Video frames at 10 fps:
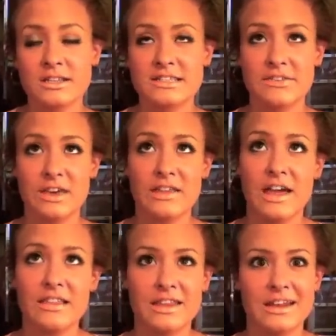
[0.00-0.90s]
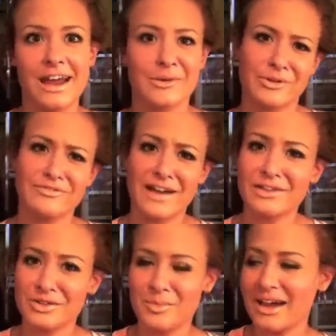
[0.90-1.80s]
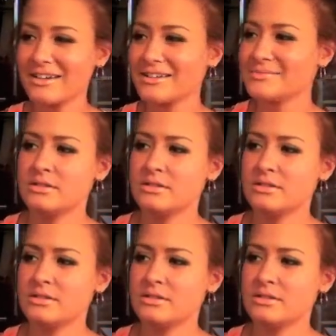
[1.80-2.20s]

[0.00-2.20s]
stuff like that, then I will follow you back.